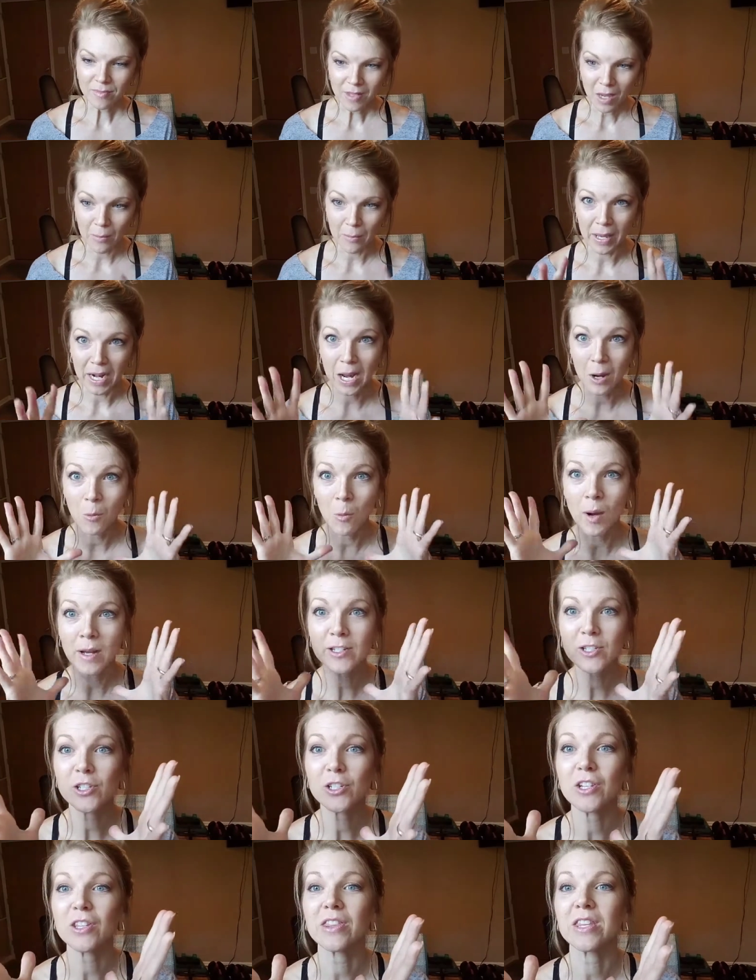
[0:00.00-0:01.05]
But I
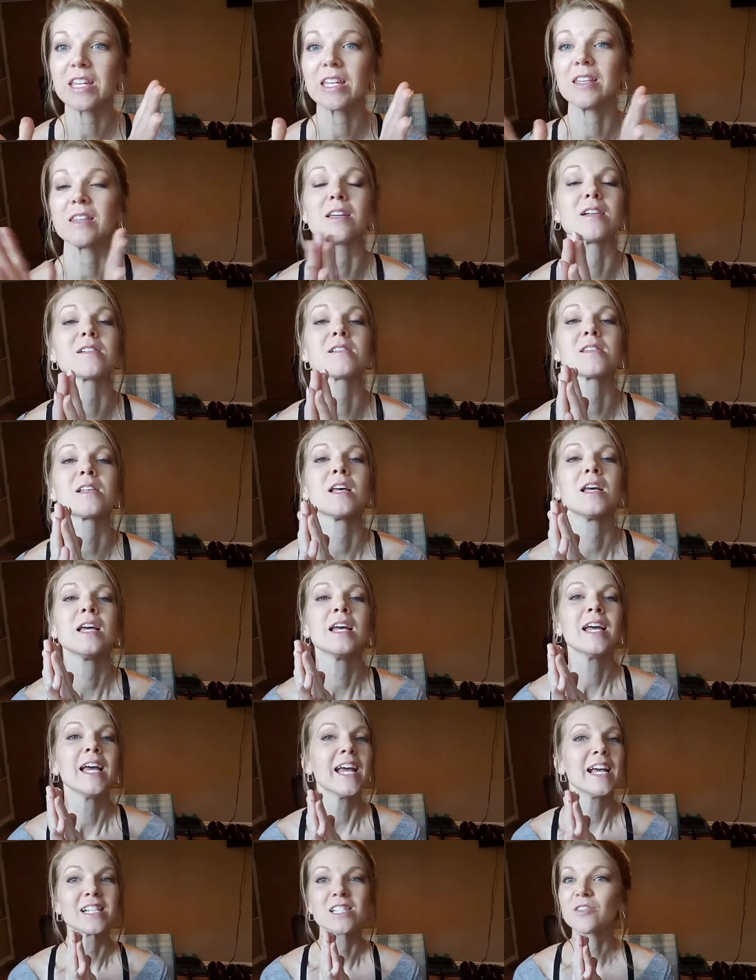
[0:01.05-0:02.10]
want you to think of this.
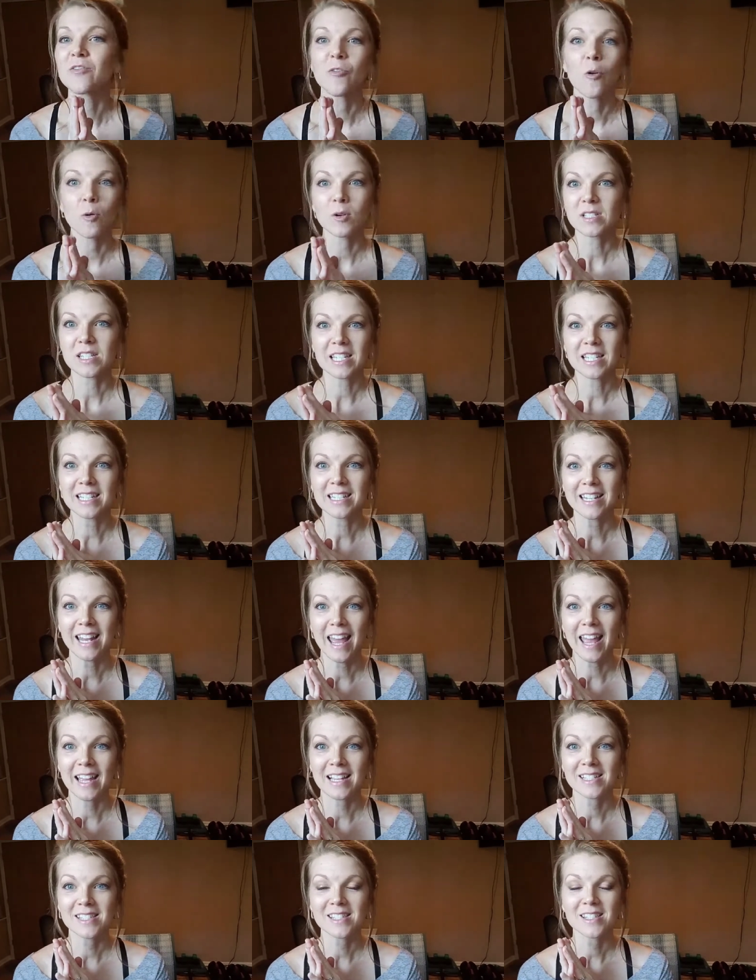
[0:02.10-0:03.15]
It's 14
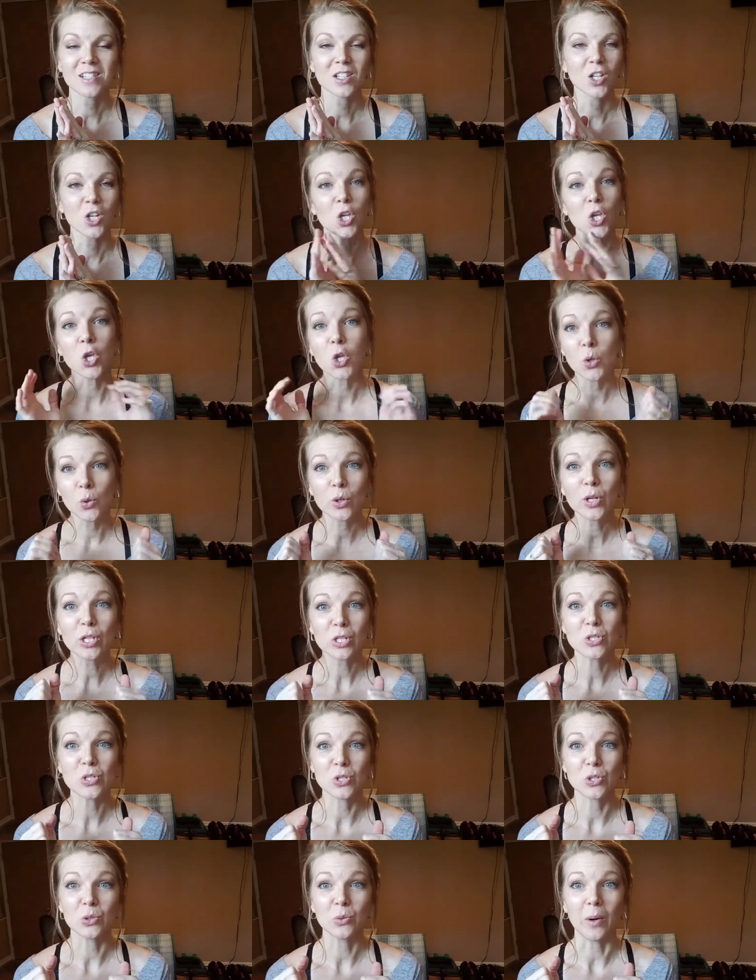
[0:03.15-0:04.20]
days. You
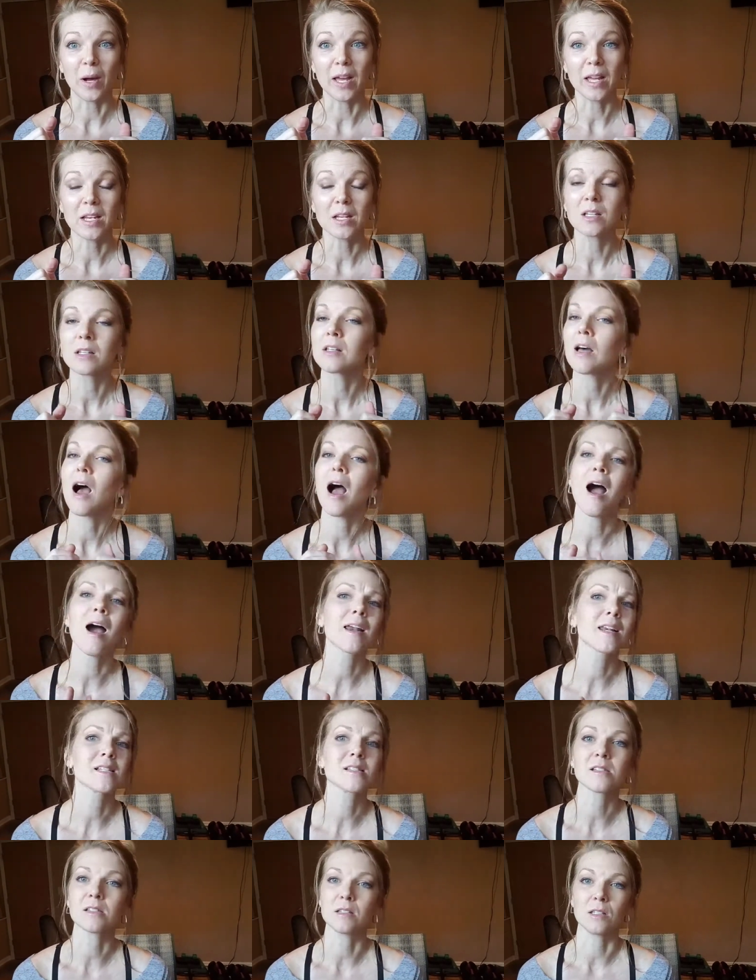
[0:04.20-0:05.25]
can do it.
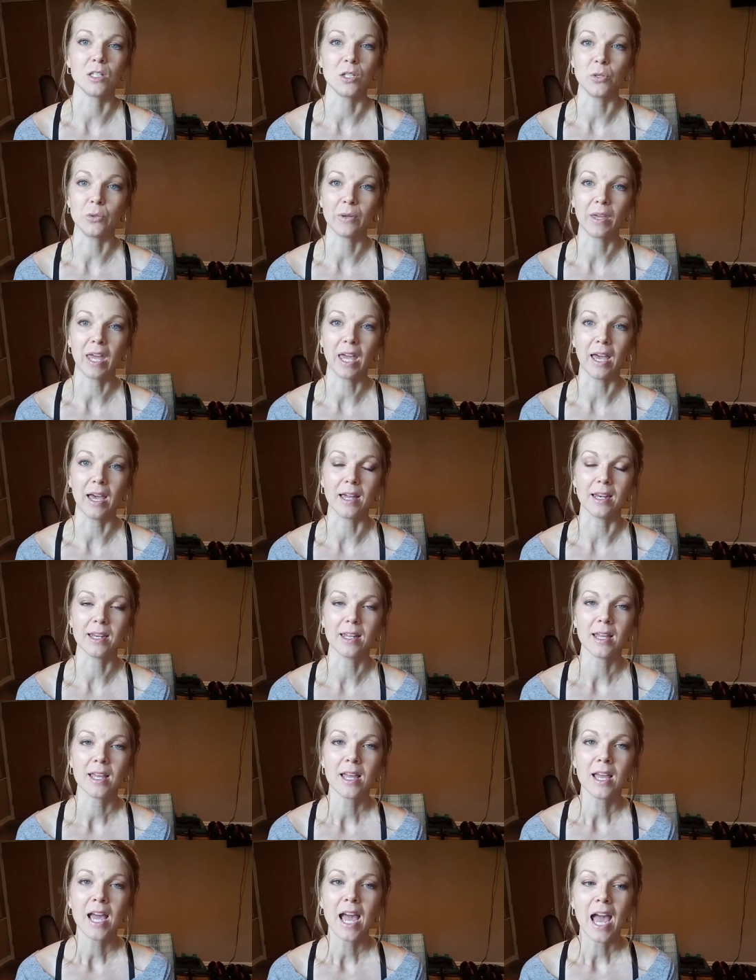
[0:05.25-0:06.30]
Honestly, you can.
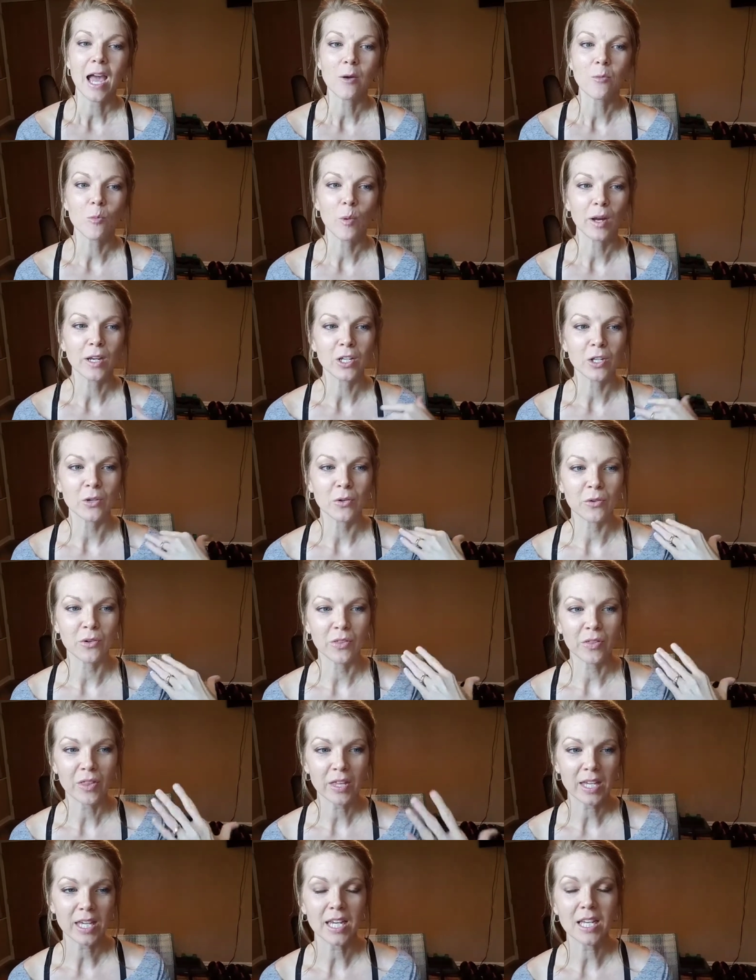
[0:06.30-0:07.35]
And when you're
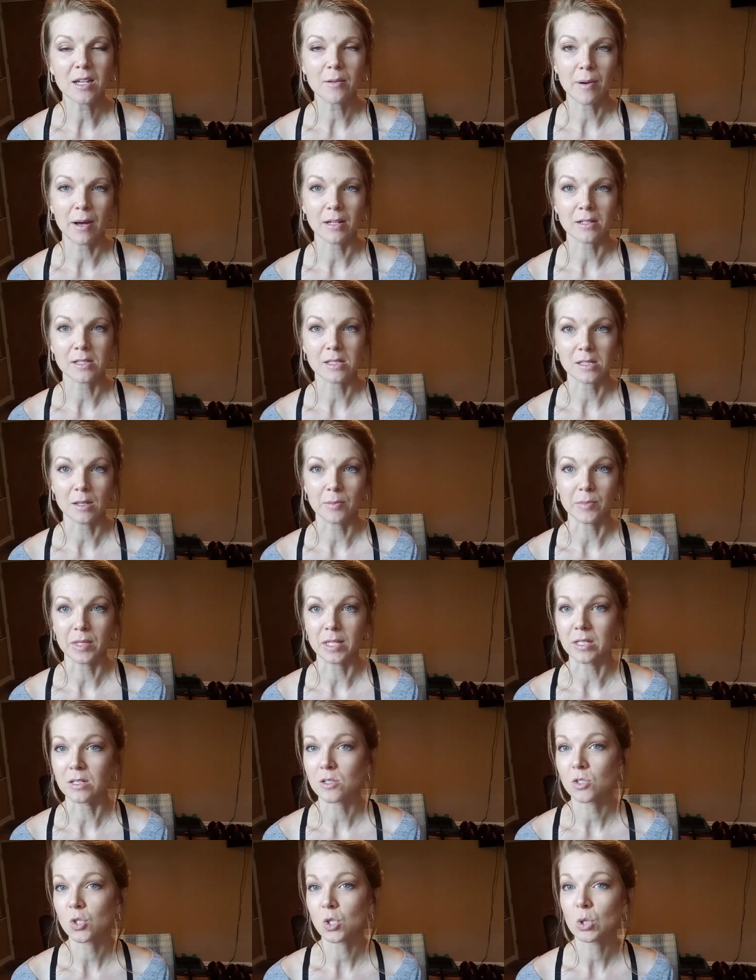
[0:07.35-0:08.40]
thinking about
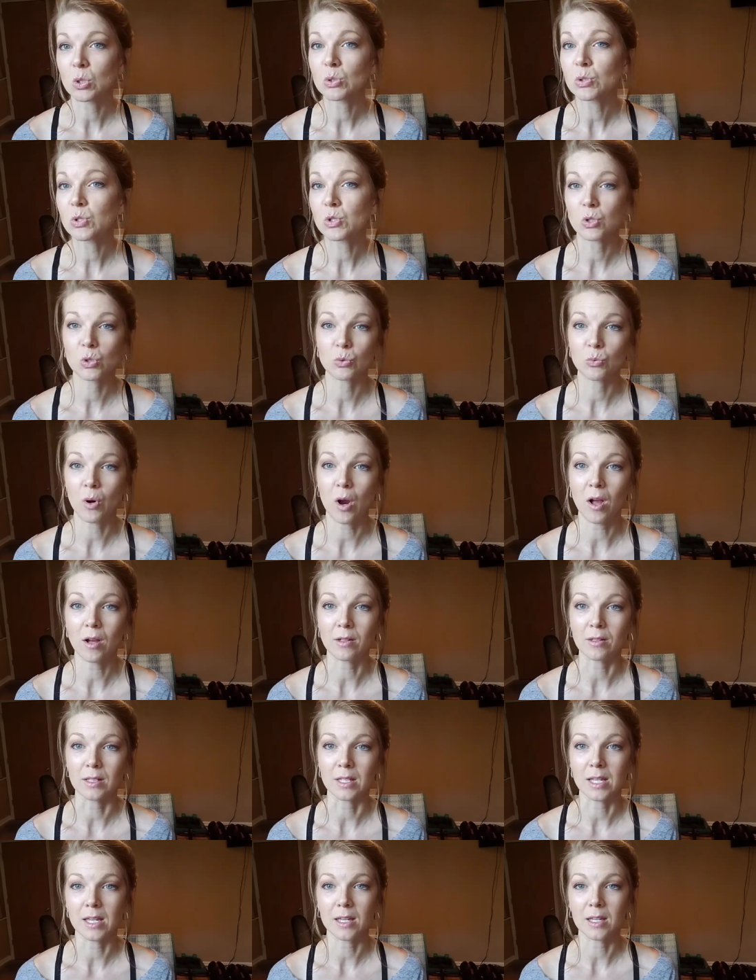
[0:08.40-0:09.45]
something so
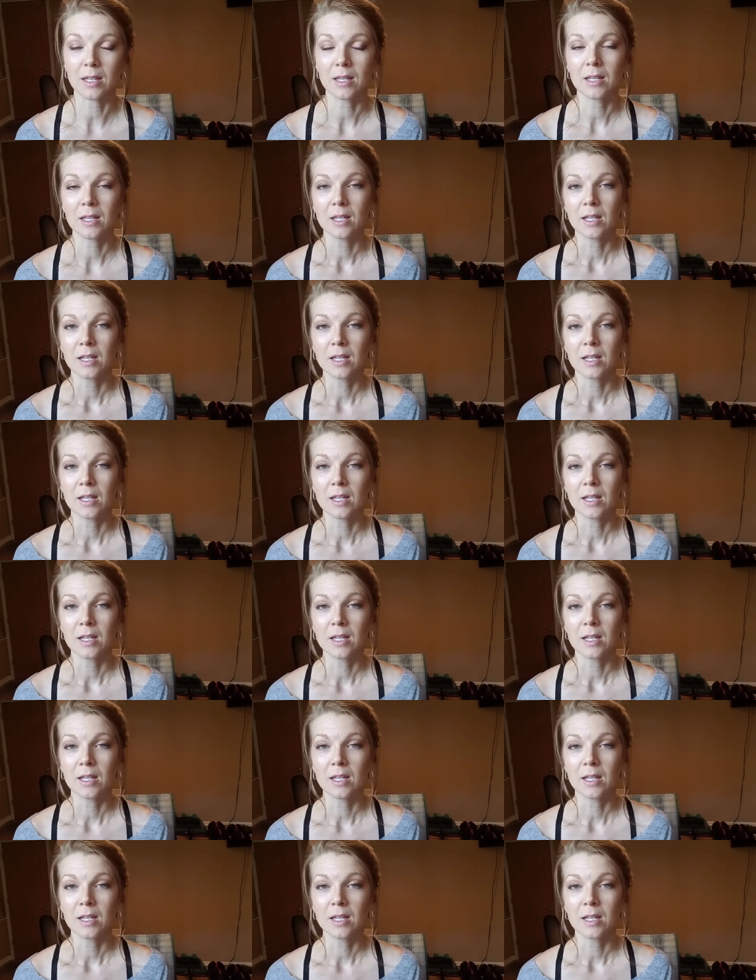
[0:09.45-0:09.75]
strongly,